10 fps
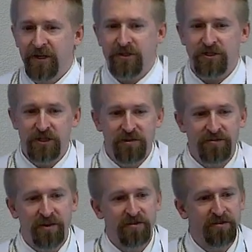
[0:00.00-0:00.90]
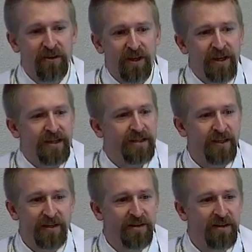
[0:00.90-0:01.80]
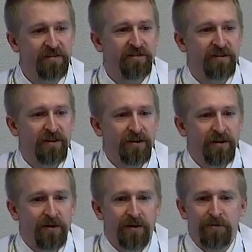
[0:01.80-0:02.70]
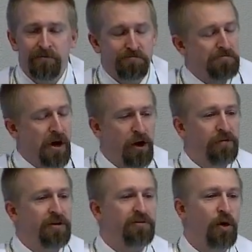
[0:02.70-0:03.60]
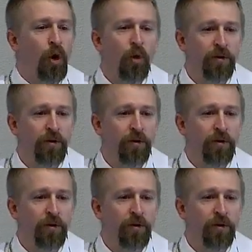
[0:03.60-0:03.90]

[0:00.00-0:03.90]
Jesus did this out of his own